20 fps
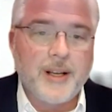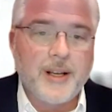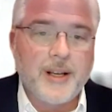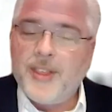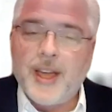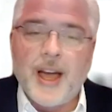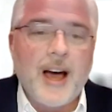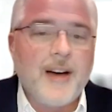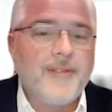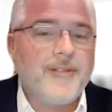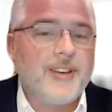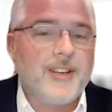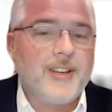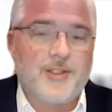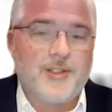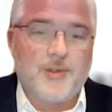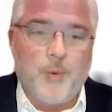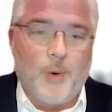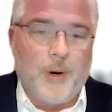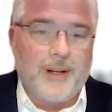The
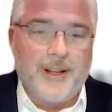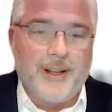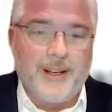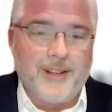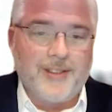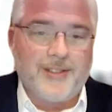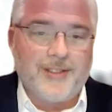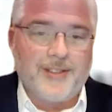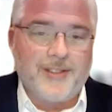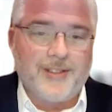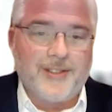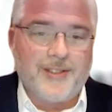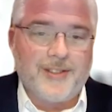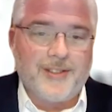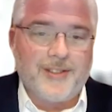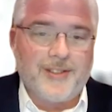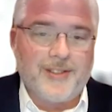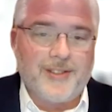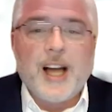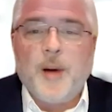obvious one is
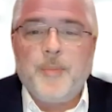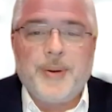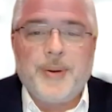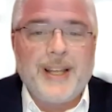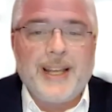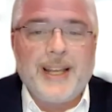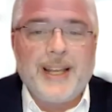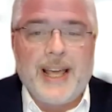any company